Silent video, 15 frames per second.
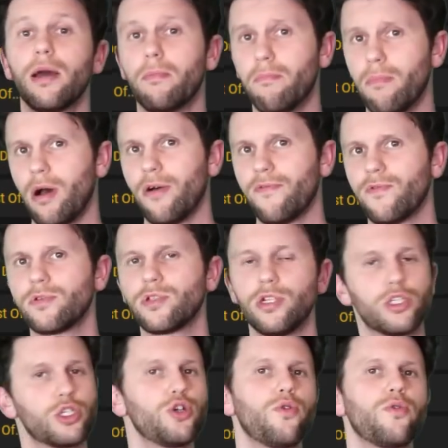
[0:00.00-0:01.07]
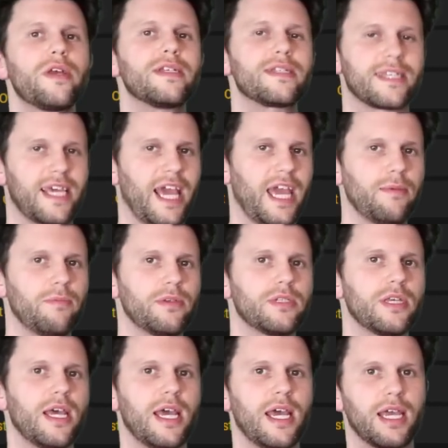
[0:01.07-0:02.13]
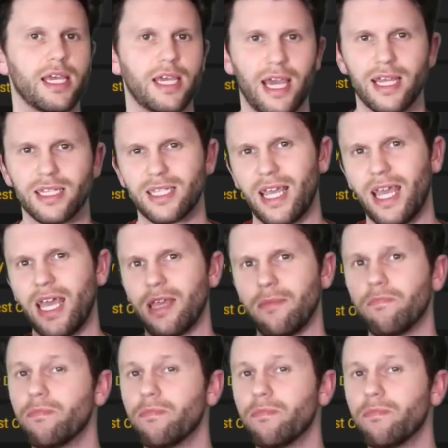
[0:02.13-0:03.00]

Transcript: Marvel's Notorious Gamers get a